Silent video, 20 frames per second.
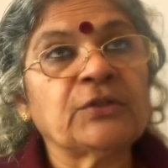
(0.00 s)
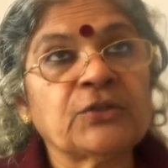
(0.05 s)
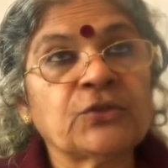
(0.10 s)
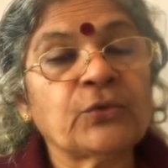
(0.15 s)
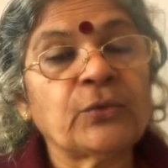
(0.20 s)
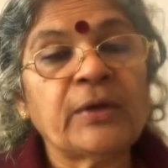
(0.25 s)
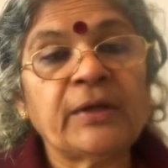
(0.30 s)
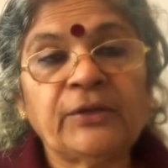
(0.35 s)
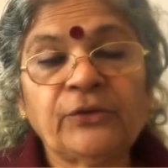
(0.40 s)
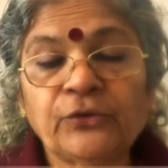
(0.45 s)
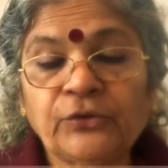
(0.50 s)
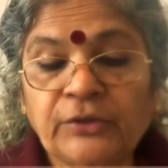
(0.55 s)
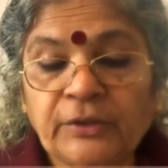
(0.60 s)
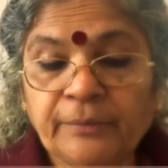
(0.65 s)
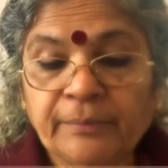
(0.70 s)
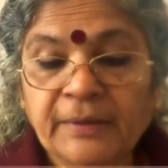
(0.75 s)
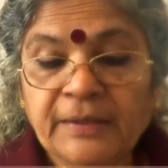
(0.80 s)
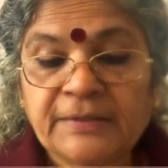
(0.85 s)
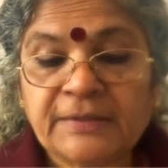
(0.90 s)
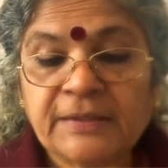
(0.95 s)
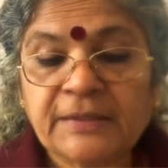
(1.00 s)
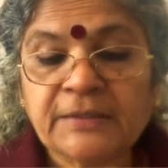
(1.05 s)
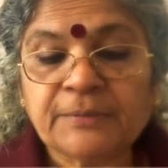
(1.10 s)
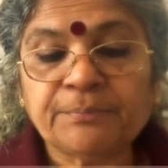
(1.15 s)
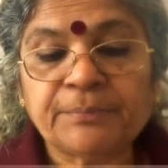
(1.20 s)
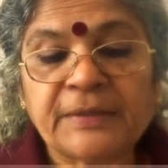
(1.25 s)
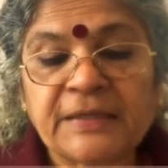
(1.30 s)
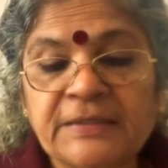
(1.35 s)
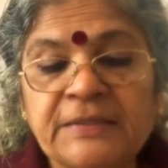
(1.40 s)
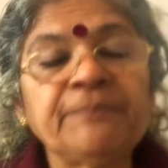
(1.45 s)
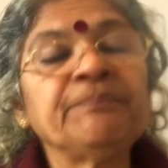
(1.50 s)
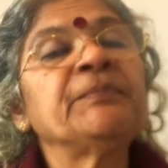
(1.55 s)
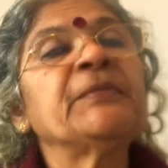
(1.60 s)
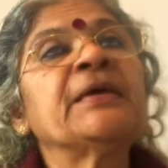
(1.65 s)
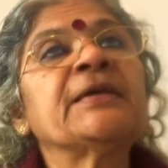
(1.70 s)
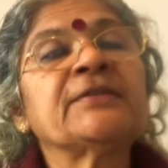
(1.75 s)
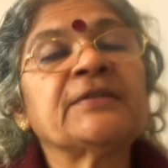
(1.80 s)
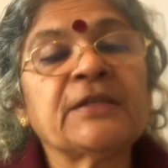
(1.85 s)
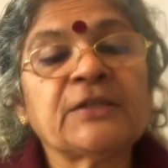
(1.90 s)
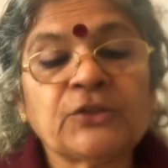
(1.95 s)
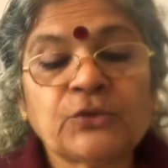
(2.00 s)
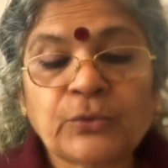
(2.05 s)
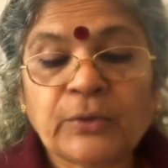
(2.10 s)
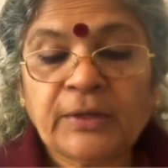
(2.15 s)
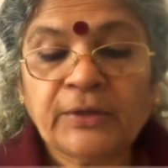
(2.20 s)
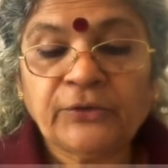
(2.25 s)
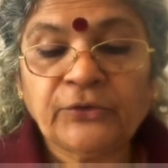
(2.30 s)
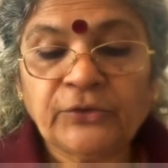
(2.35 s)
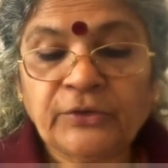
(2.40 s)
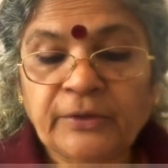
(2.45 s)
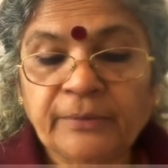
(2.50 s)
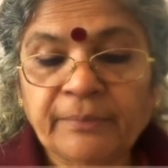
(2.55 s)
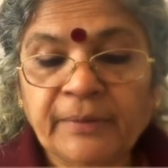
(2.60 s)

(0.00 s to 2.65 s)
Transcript: square into t by 6 plus 6 square into t